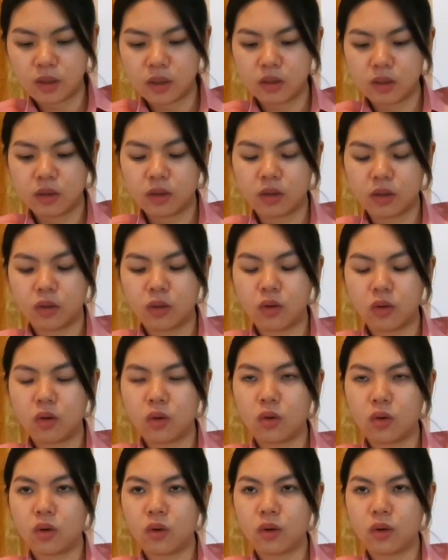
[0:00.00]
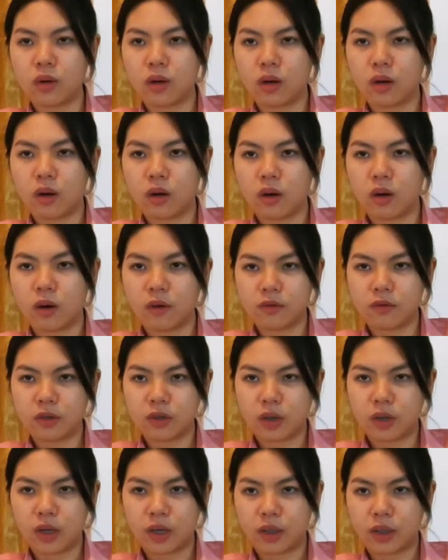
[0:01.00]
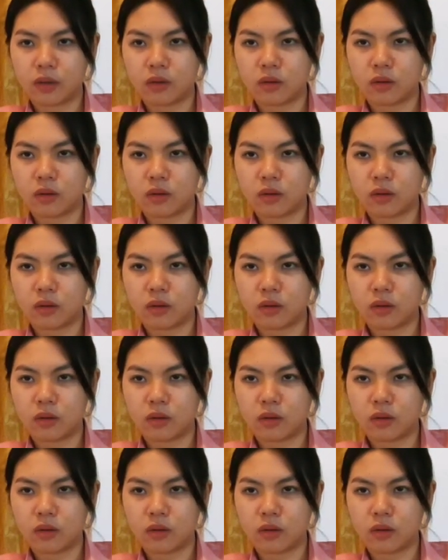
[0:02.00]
The goal of triangle.